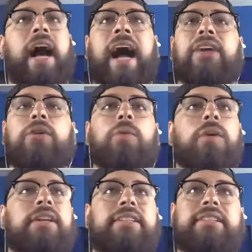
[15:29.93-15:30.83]
I
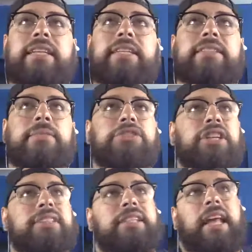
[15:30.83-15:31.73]
don't want to see some
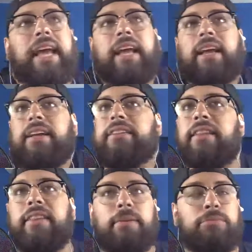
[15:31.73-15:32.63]
just like
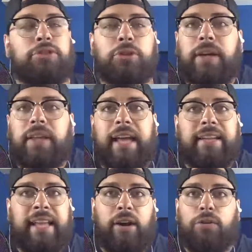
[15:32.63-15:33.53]
them doing
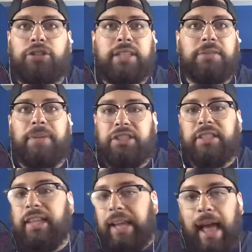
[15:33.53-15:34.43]
that whole transformation
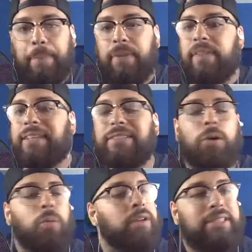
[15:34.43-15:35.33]
thing that happened. That's
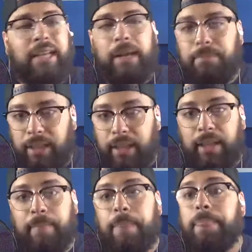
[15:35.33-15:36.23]
a one-time
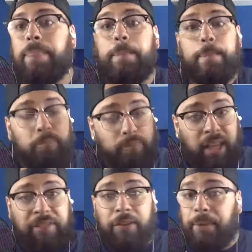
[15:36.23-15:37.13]
thing. If they're